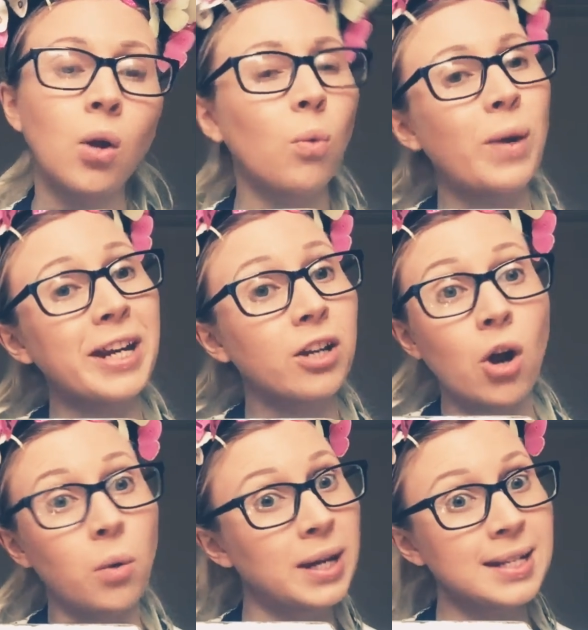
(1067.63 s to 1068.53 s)
We can
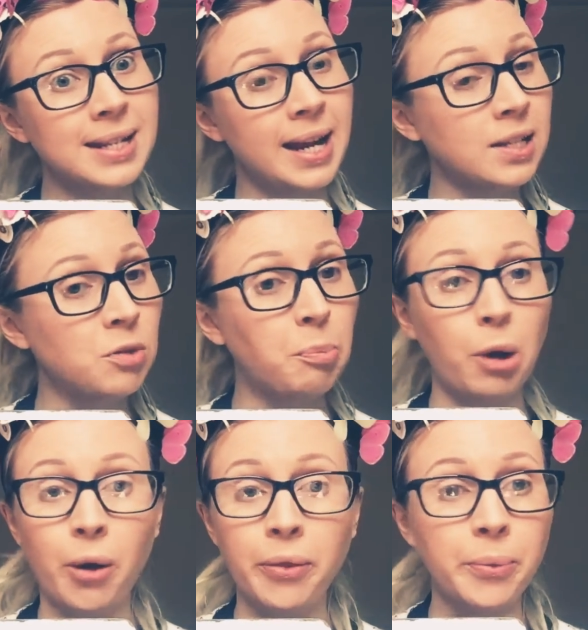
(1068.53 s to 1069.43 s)
always test
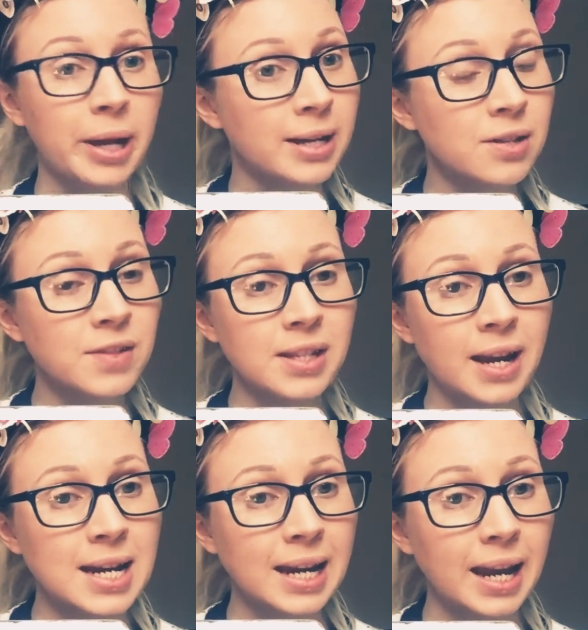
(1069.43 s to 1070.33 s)
both ways of
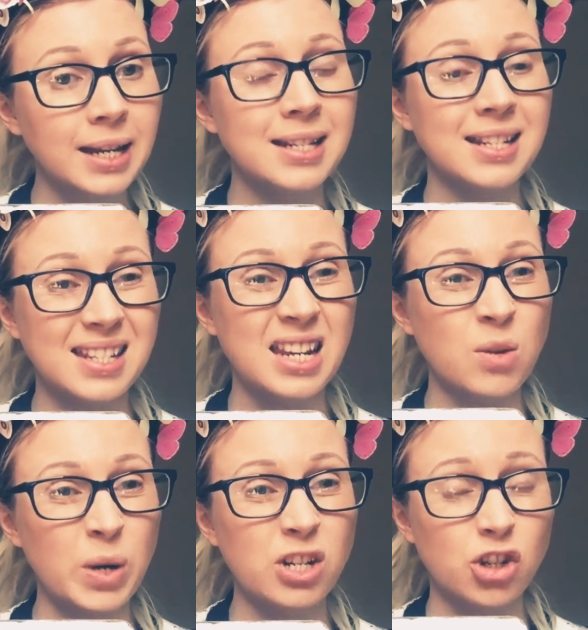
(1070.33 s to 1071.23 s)
saying it to see
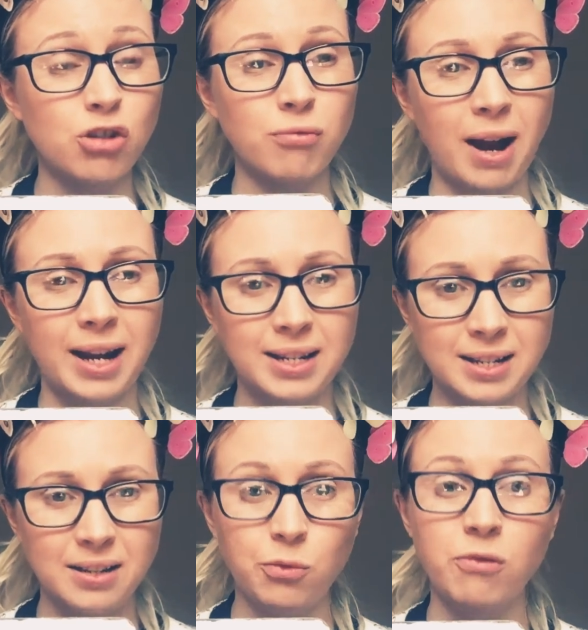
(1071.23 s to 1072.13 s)
which is right
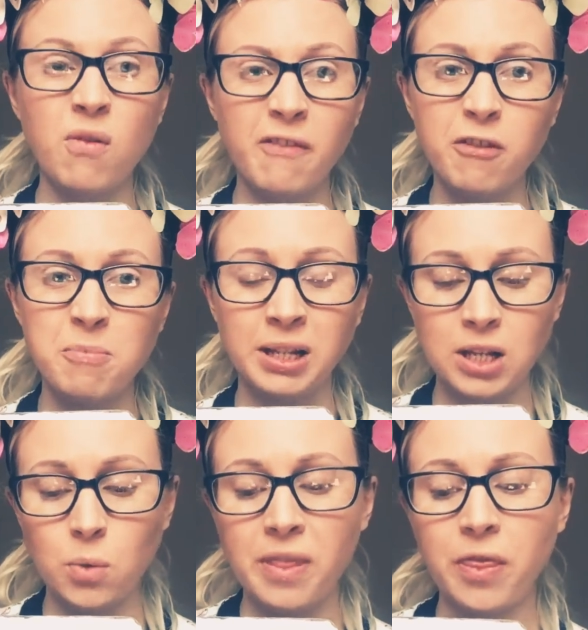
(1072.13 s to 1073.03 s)
if we're
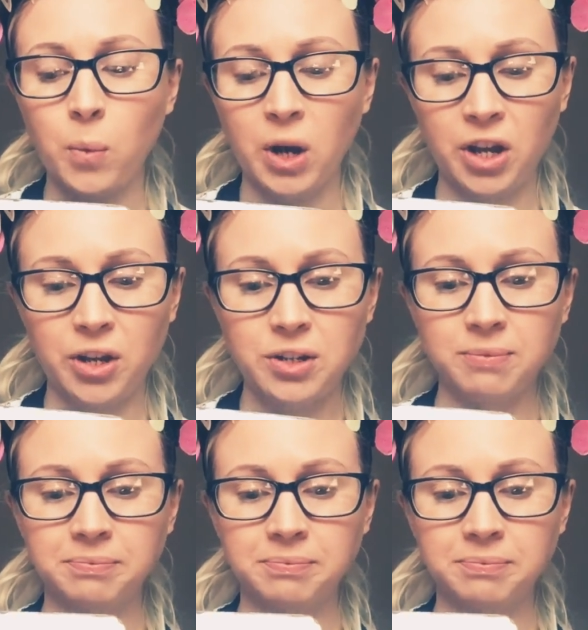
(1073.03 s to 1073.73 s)
unfamiliar with the word.